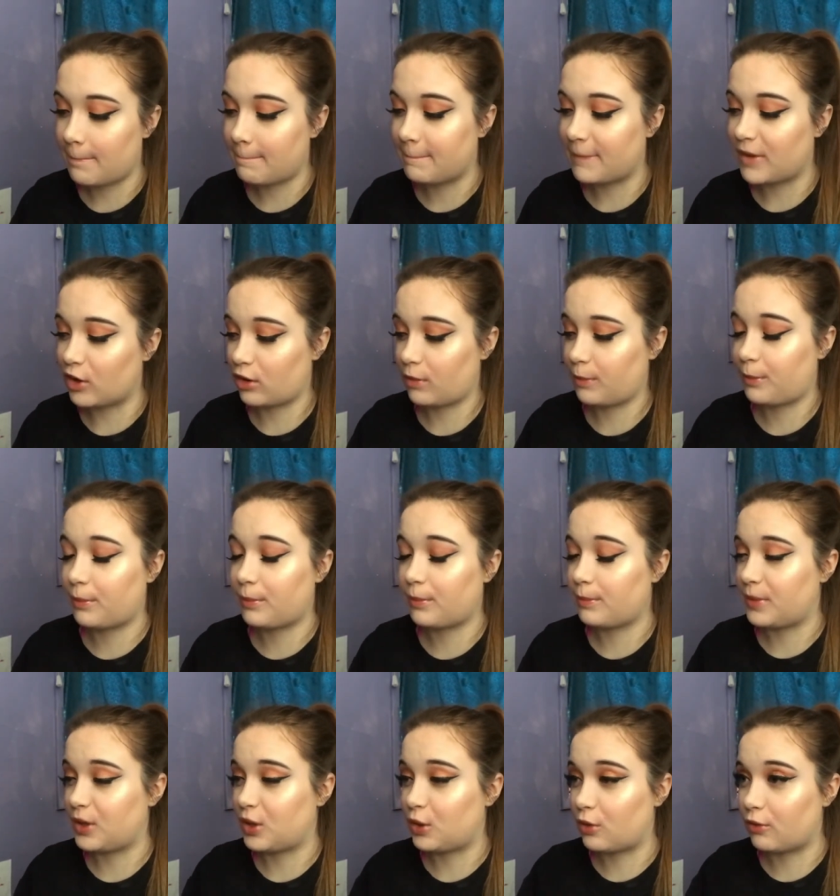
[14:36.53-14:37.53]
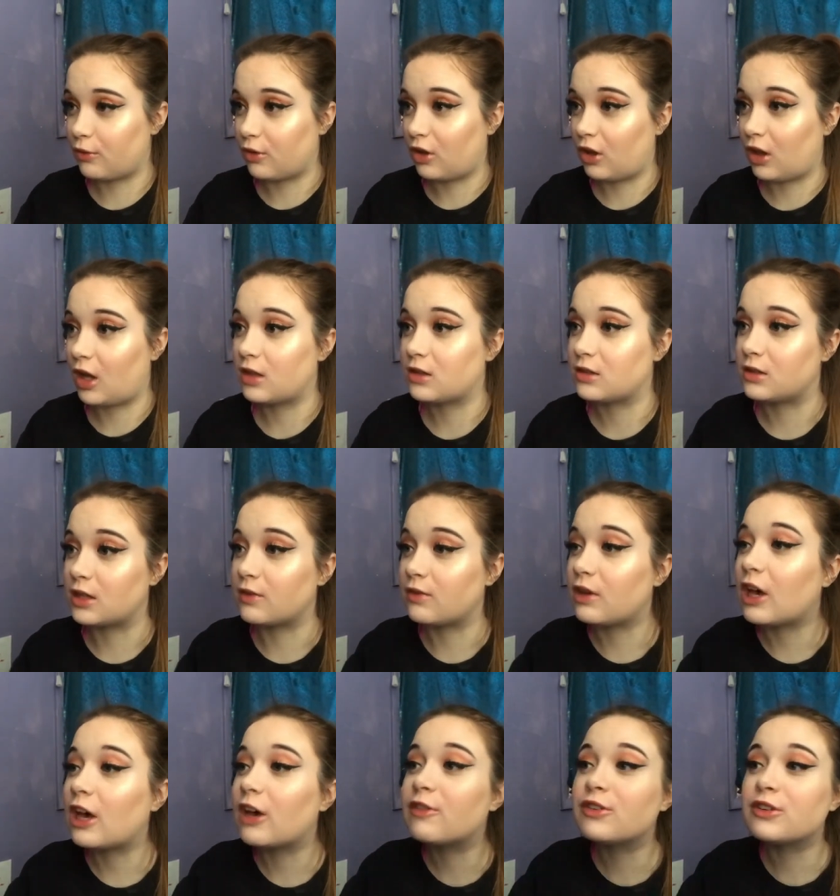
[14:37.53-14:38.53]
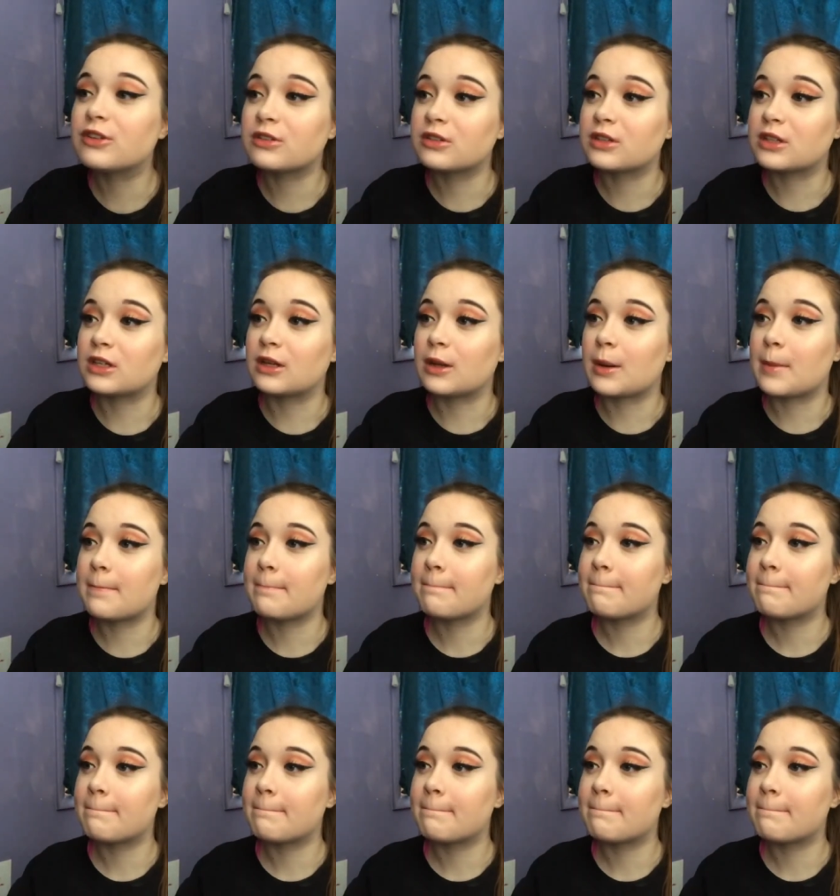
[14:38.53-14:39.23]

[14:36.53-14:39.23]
most beautiful glosses I've ever seen.